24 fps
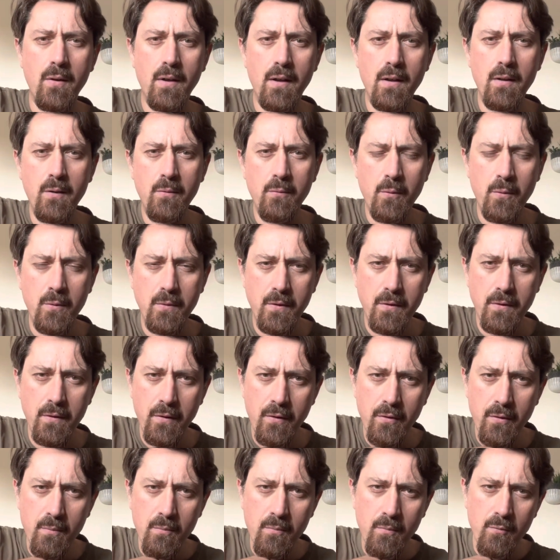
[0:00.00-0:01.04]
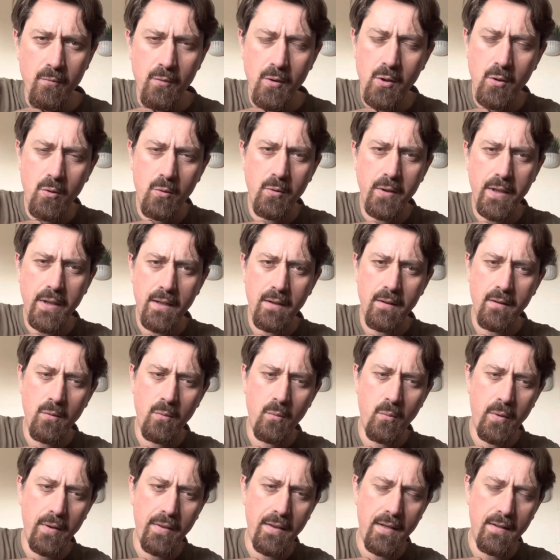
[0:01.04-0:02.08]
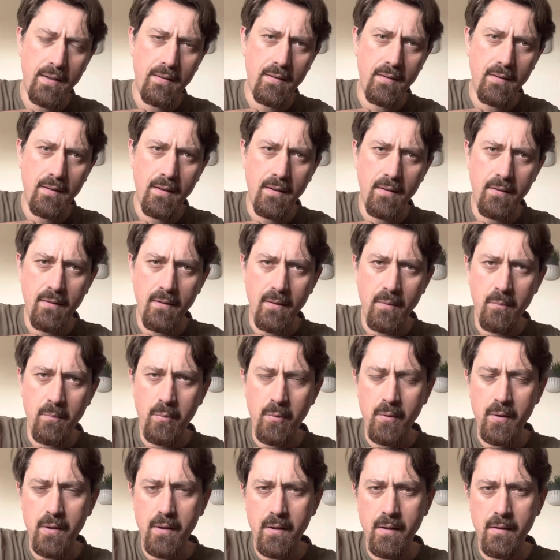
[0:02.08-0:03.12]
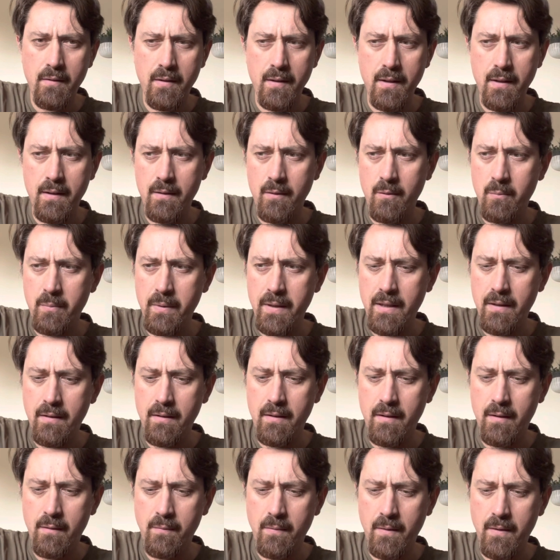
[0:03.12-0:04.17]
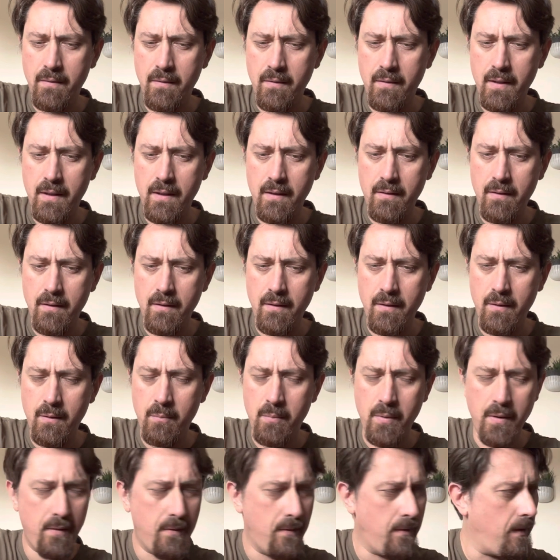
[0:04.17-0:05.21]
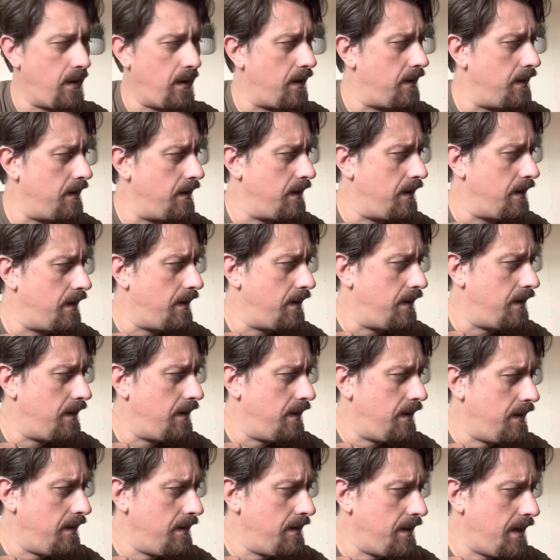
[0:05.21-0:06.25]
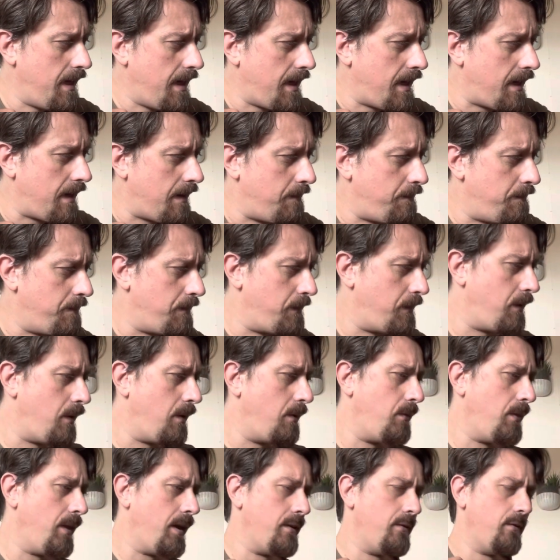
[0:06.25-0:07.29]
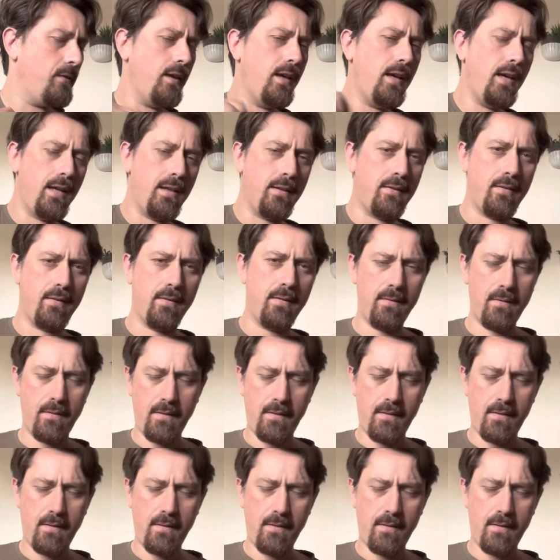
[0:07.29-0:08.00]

I look forward to doing some recording with it at some point. I think it'll be a fun thing to do. But yeah, so that's it.